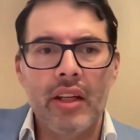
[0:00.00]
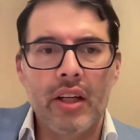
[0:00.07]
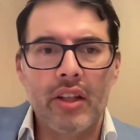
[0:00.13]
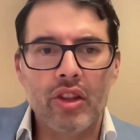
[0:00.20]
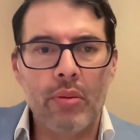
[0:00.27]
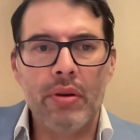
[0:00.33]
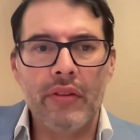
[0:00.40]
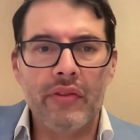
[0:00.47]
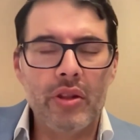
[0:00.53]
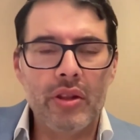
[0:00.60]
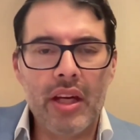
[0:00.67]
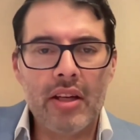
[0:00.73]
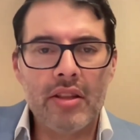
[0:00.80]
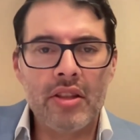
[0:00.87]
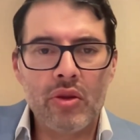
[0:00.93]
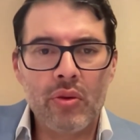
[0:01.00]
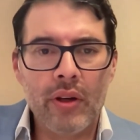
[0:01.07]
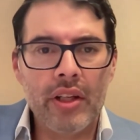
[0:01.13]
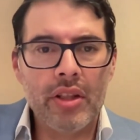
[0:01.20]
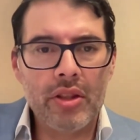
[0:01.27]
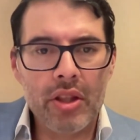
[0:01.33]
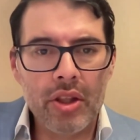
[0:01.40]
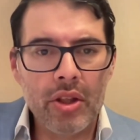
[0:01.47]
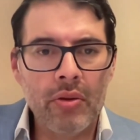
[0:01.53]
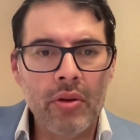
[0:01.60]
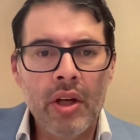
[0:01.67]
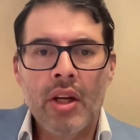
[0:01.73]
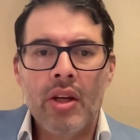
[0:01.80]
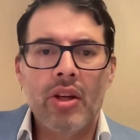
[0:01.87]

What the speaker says: October of 2022,